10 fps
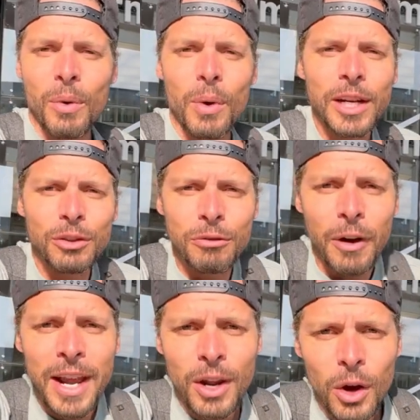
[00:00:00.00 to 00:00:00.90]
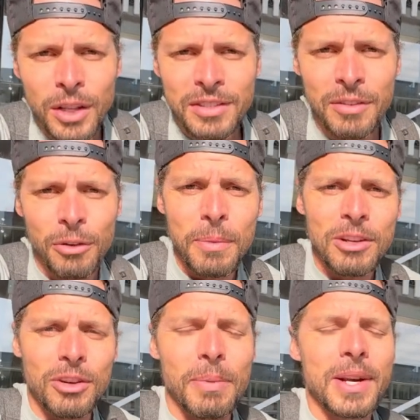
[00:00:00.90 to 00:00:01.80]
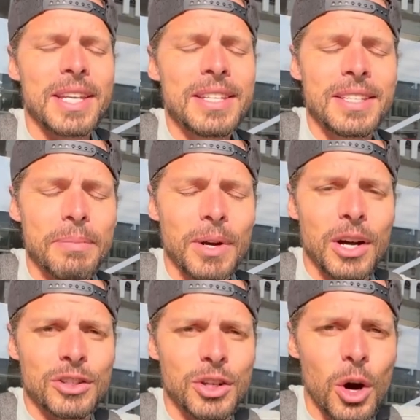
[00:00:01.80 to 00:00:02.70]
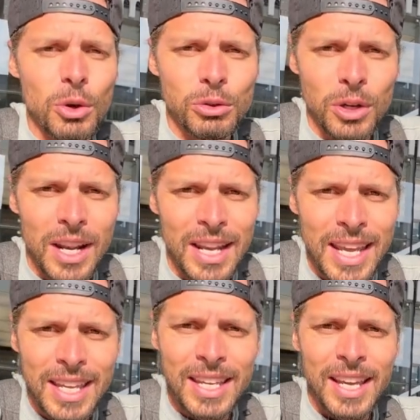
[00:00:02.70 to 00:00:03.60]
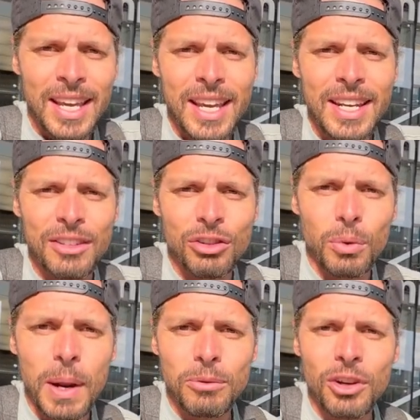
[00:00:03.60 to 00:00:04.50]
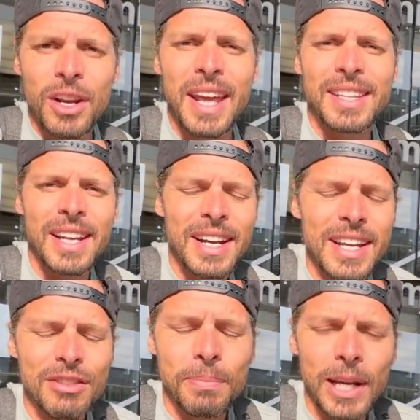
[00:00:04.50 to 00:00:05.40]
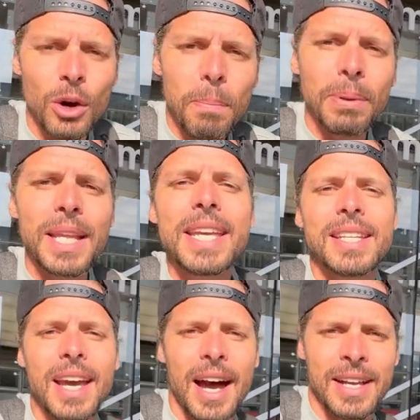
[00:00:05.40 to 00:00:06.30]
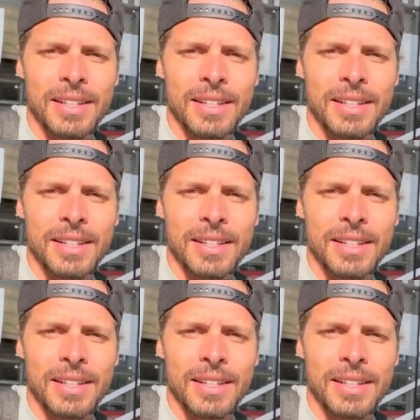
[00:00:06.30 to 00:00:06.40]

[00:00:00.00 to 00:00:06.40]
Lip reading: Where to find all this information about eSIM cards, go to the link in the description and there is my complete guide